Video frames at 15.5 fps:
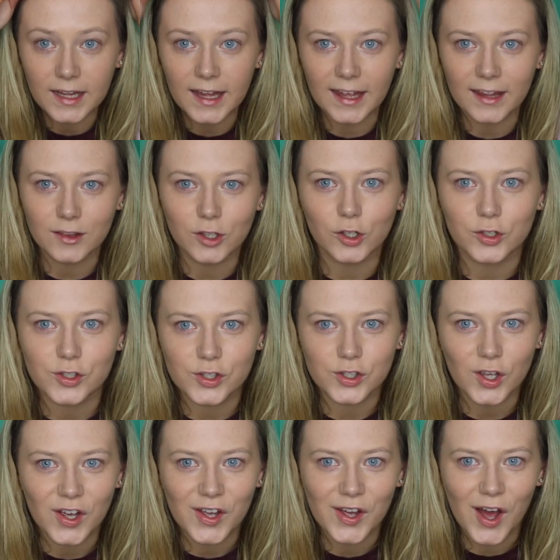it
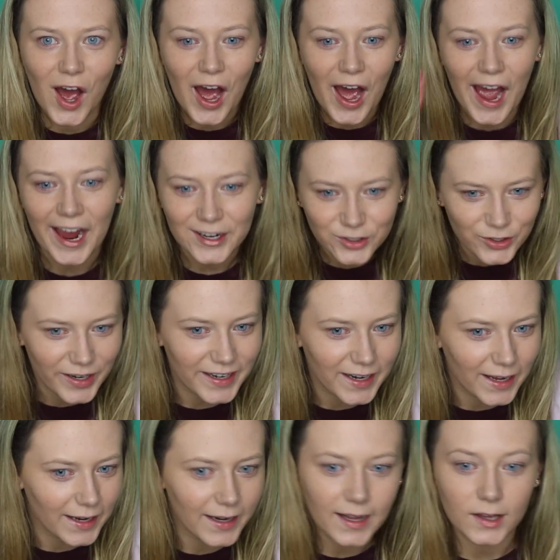looks
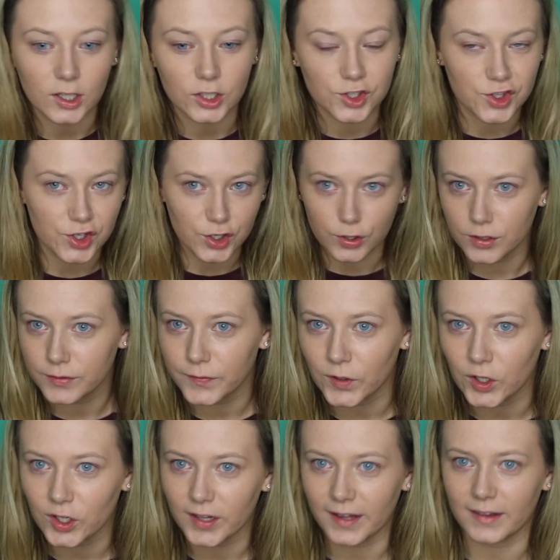hydrated it looks
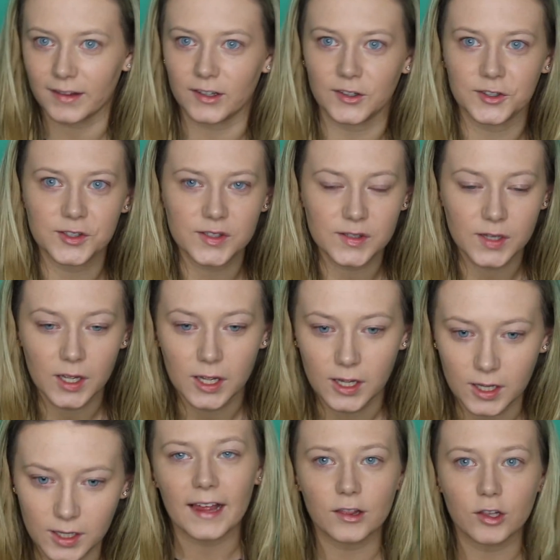youthful it looks
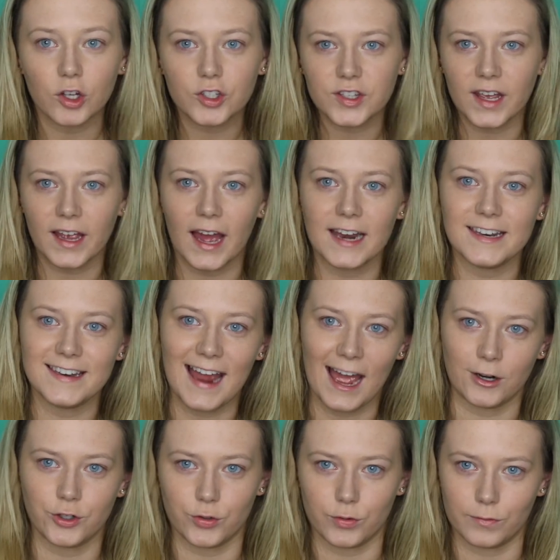it looks like a
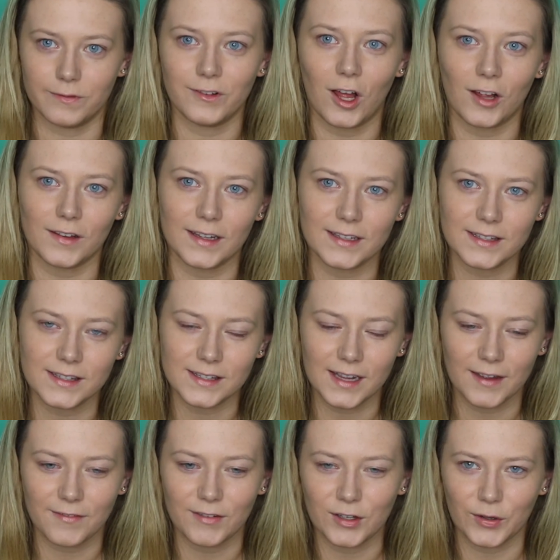natural flawless
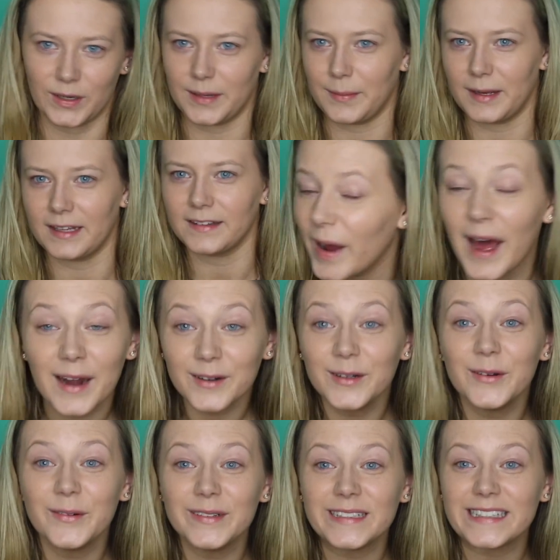if you know what I mean I don't
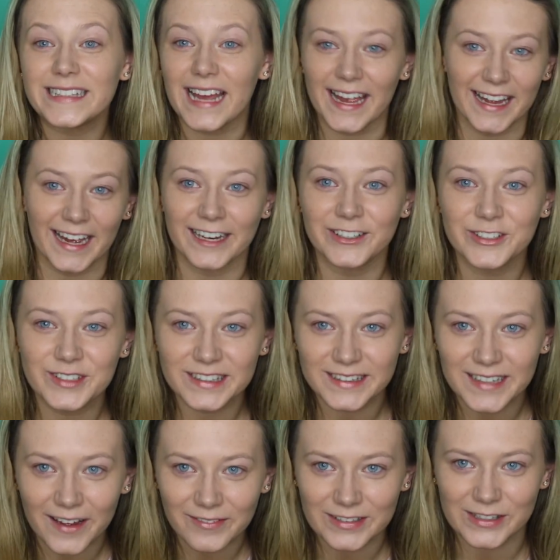know what to say I just
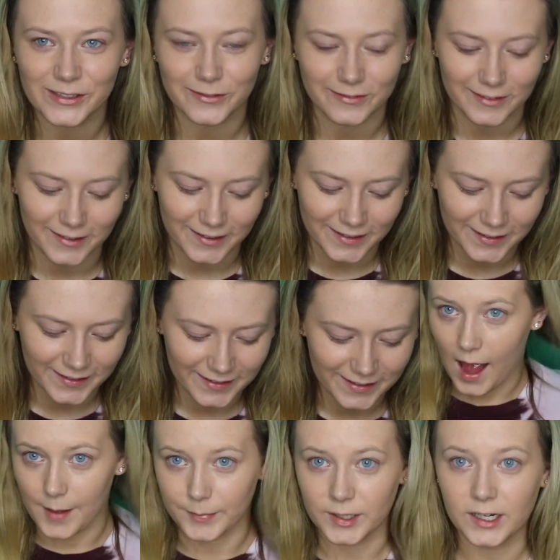love it so far
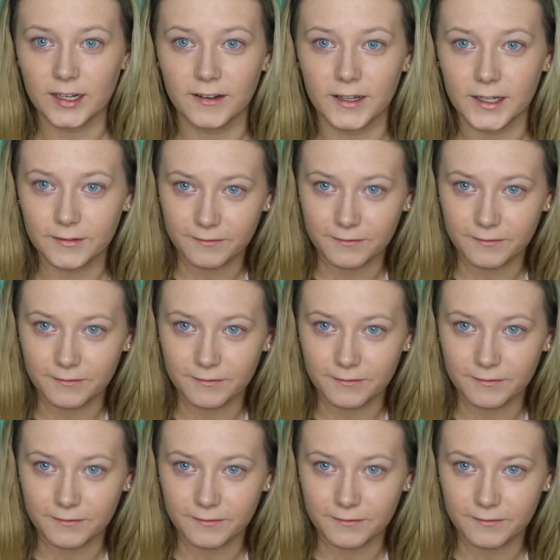I'm gonna